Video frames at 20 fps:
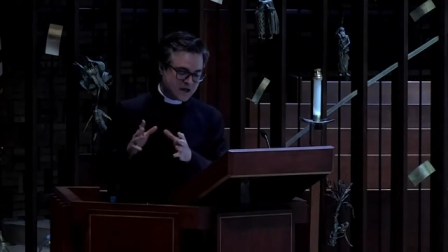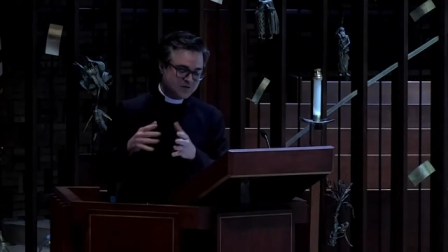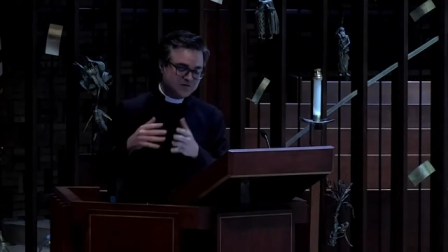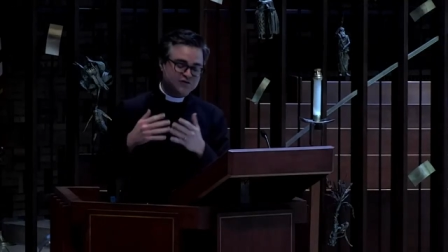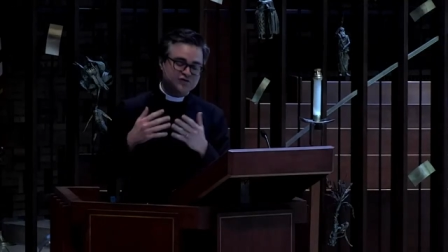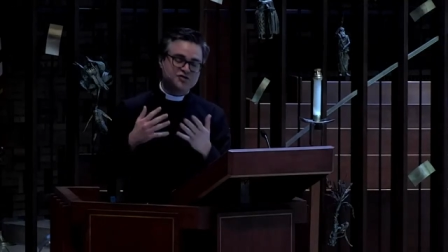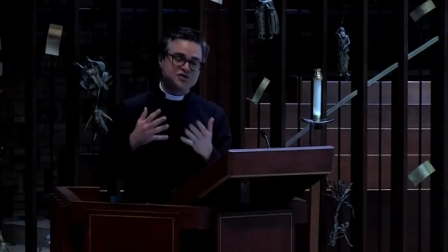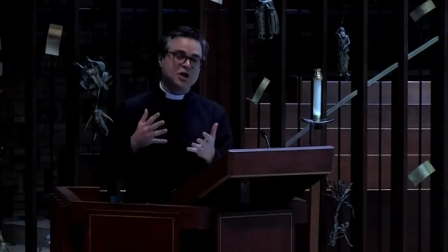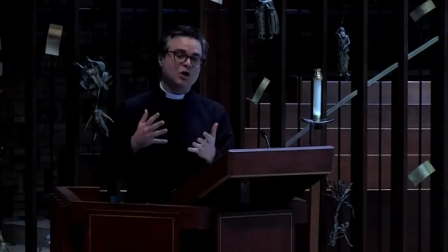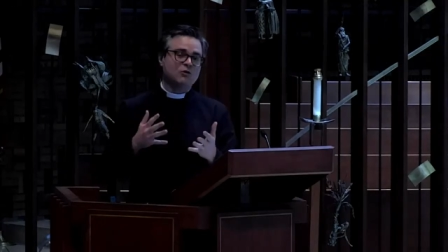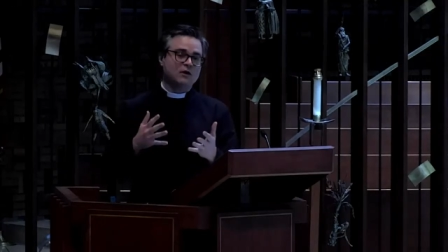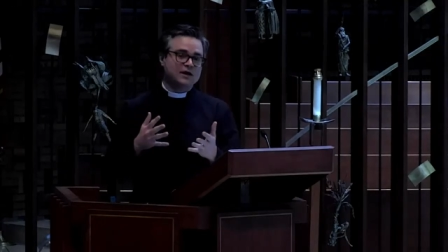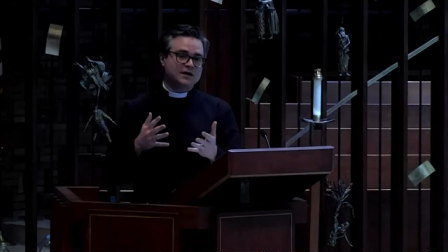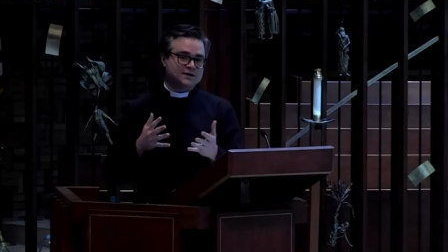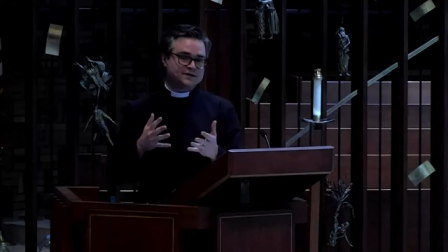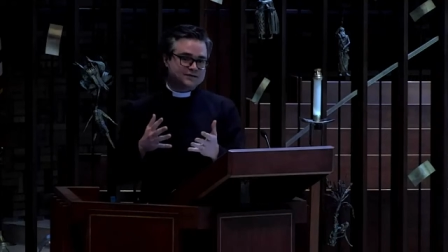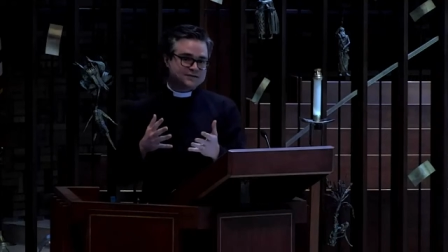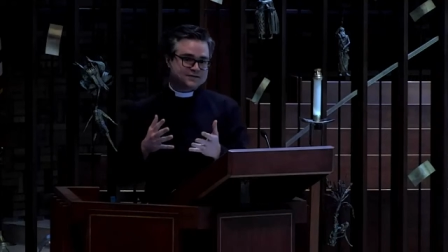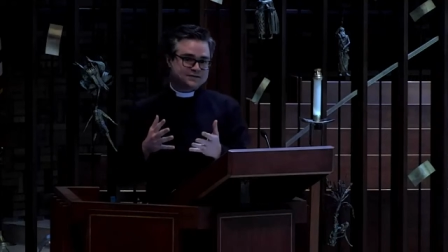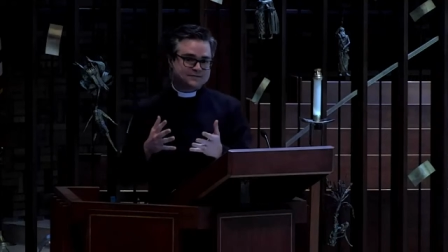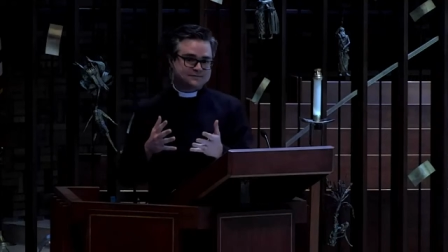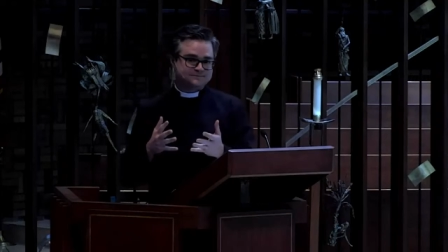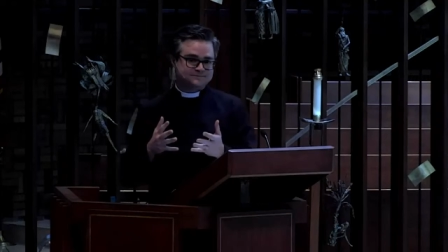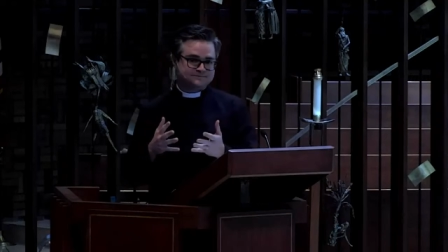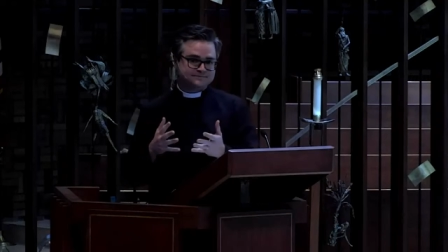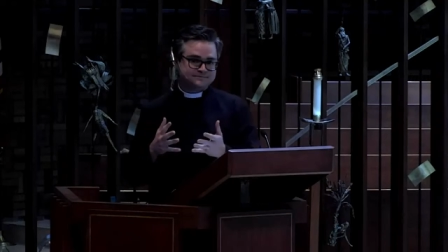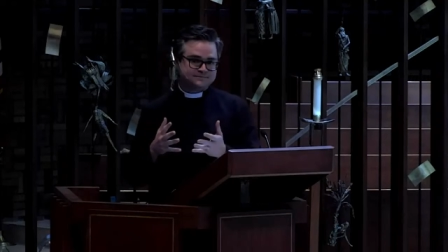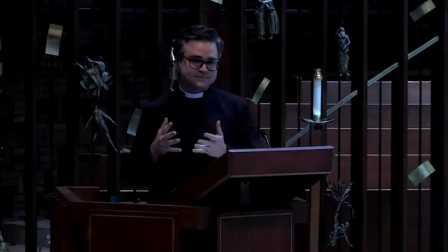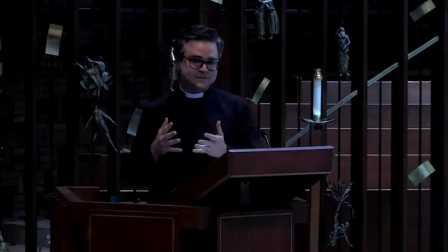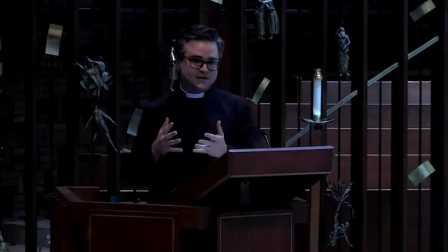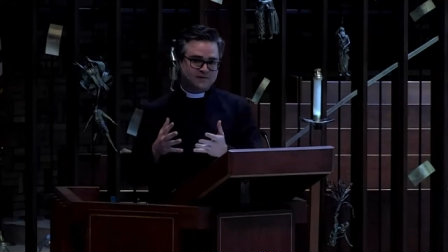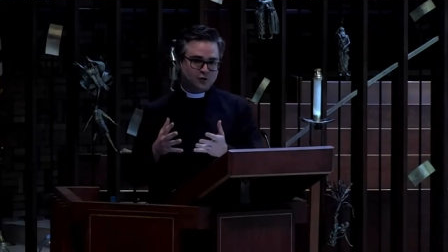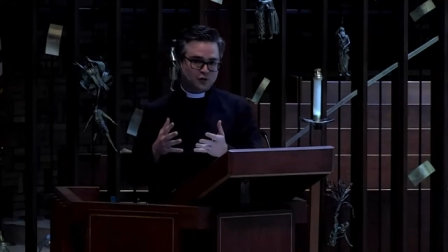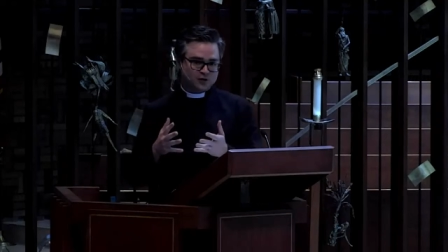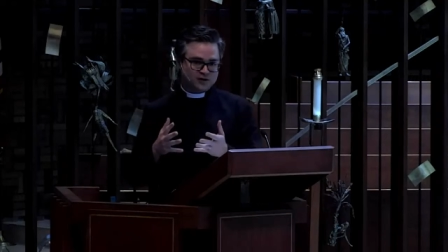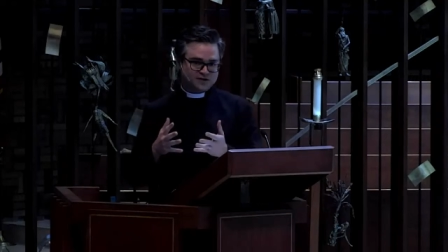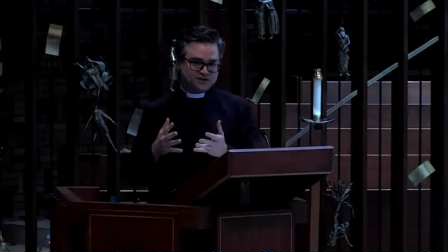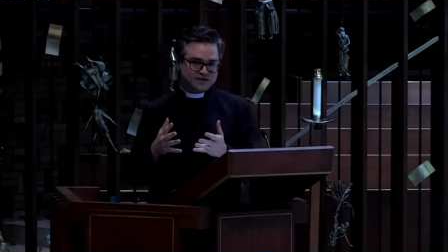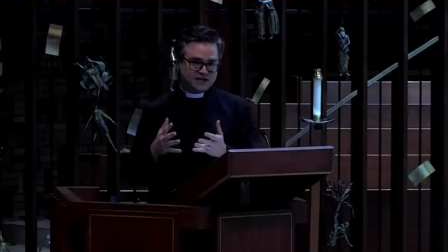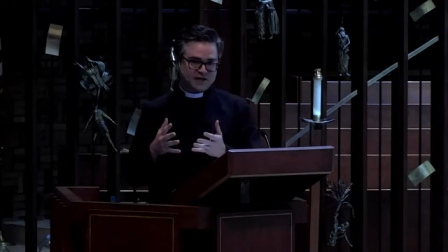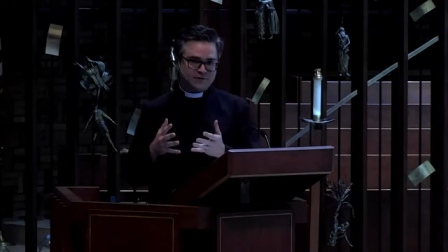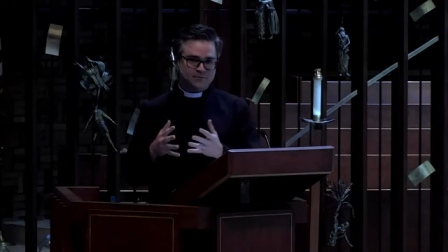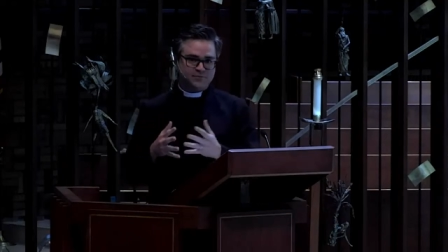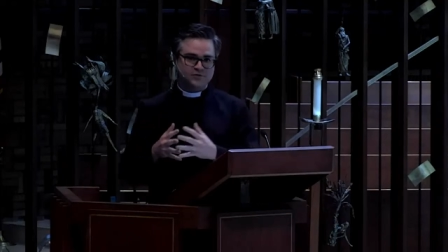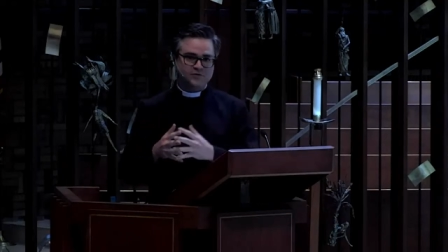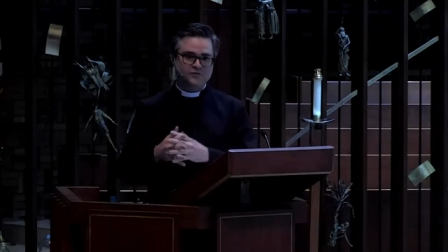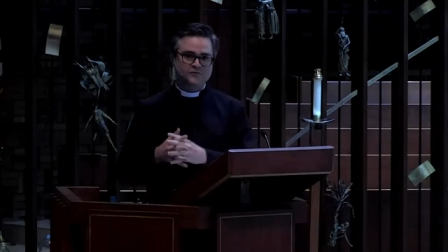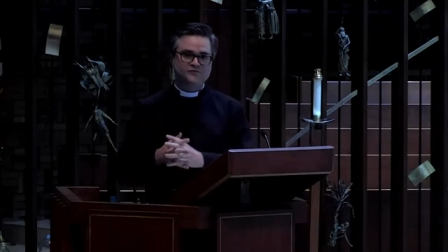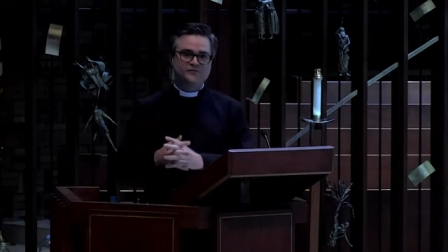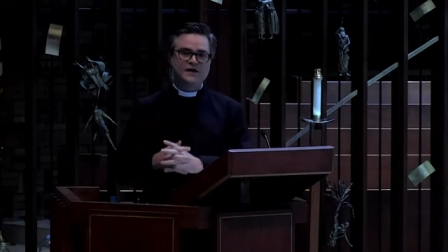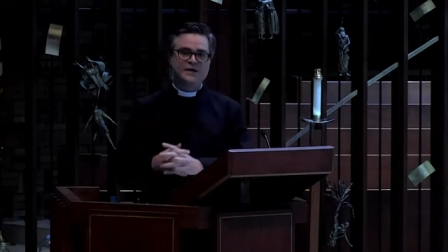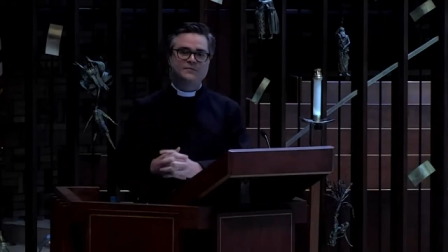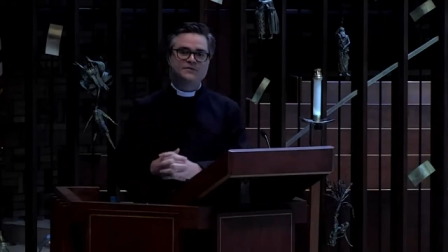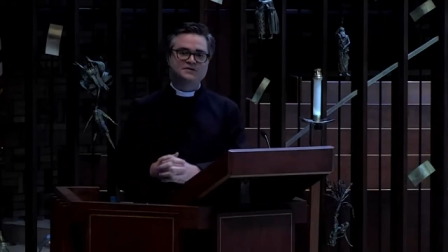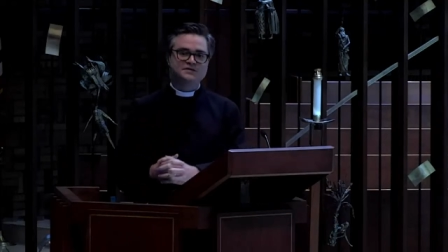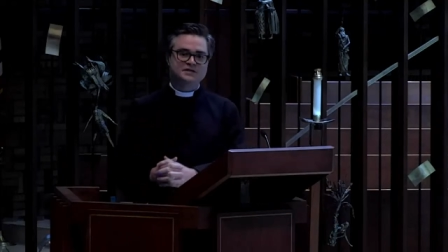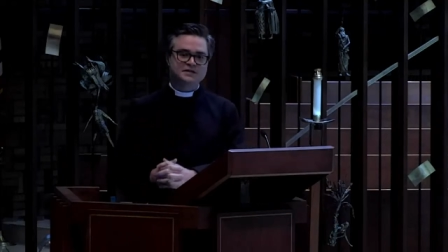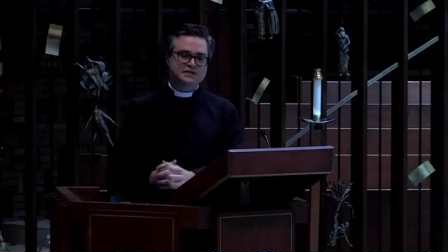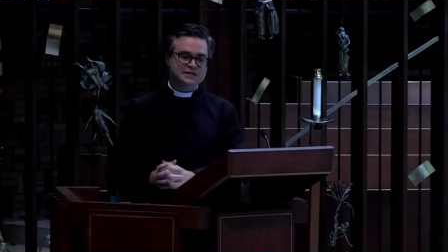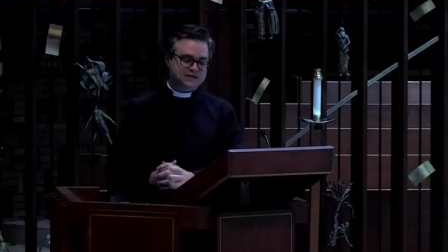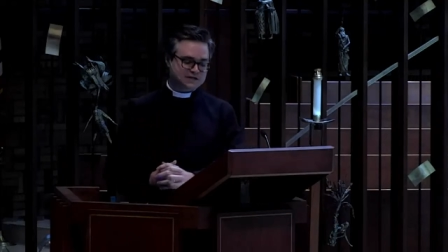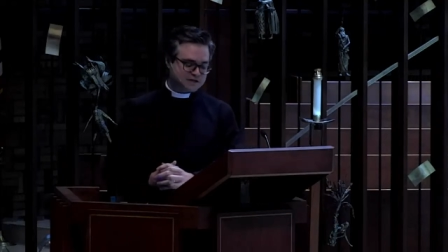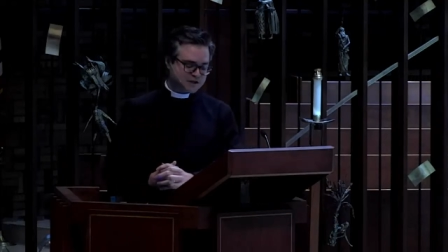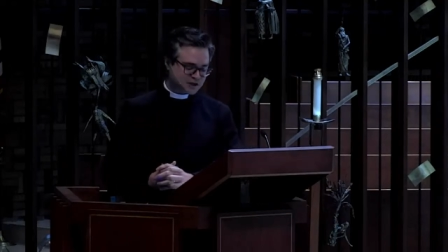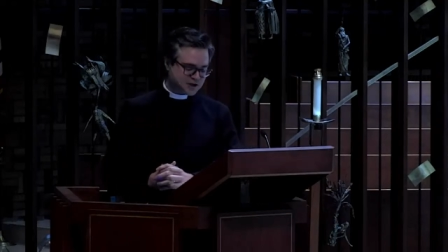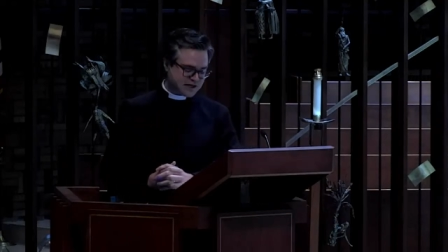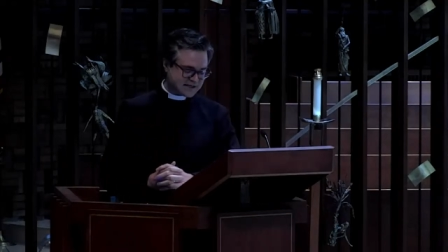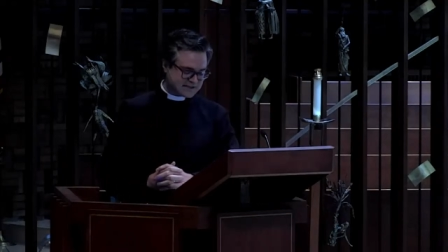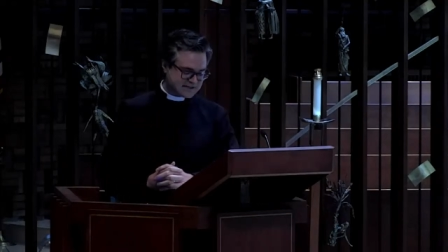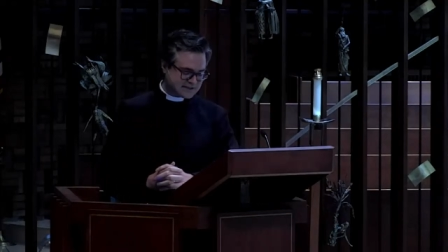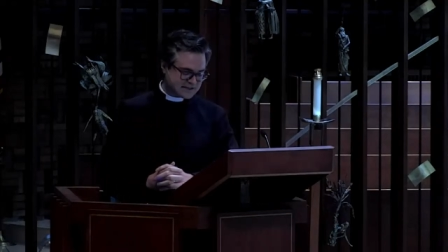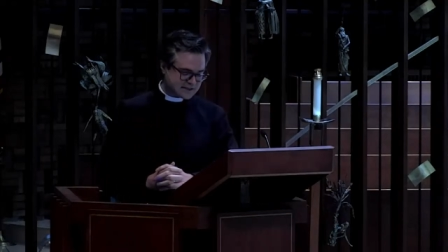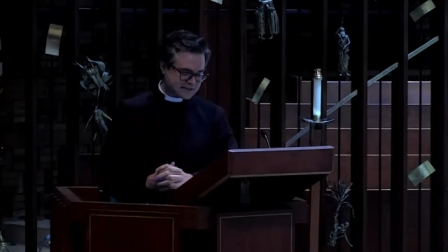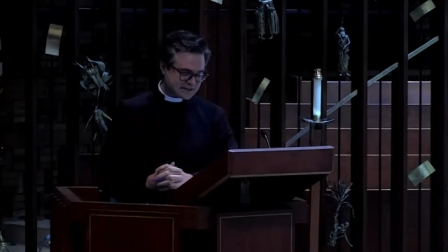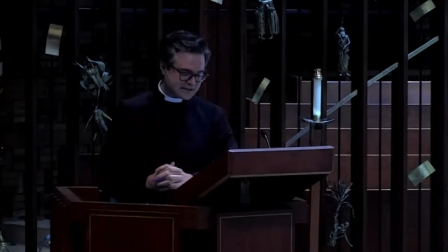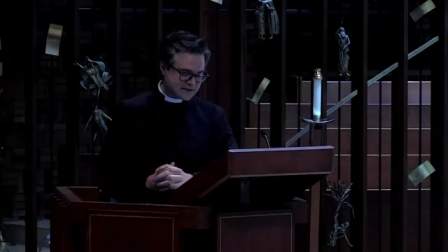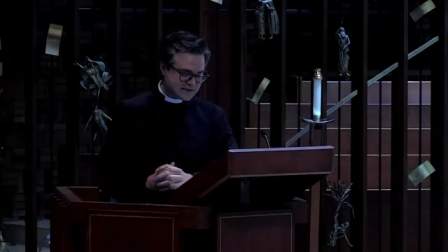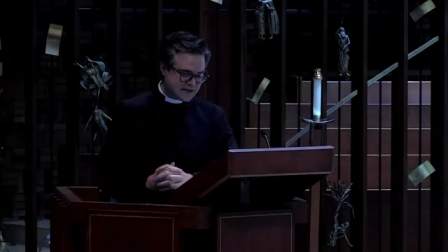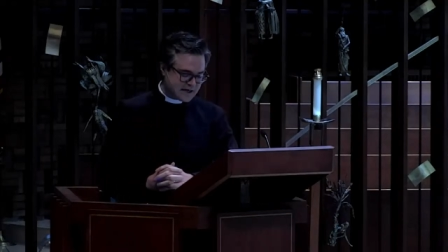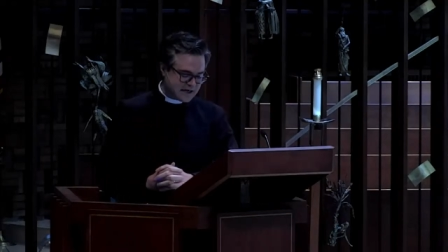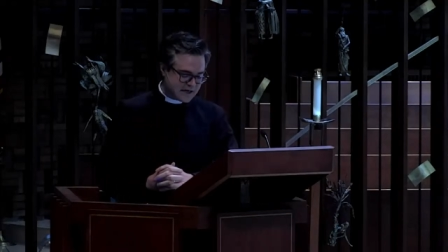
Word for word: The Stoics, for example, famously suggesting